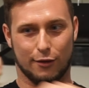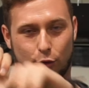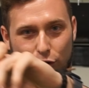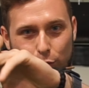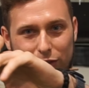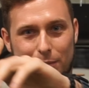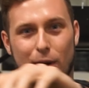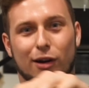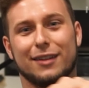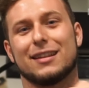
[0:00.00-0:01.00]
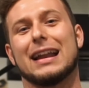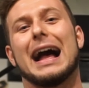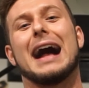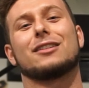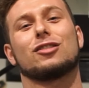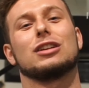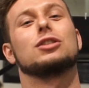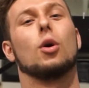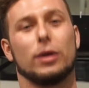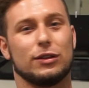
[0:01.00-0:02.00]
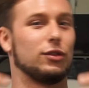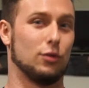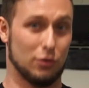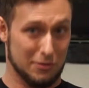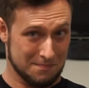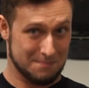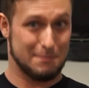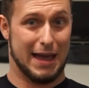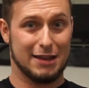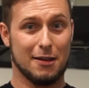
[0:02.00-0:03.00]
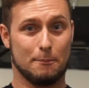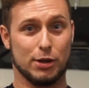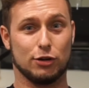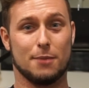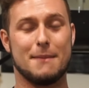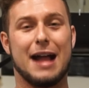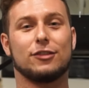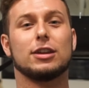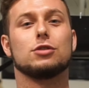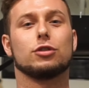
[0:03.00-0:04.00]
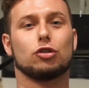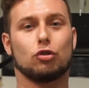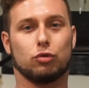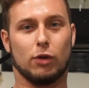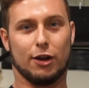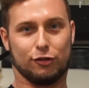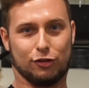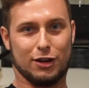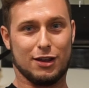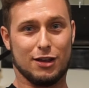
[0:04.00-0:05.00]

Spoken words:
Of course, with the bar, it's not actually going to bend, but you're imagining like you could crush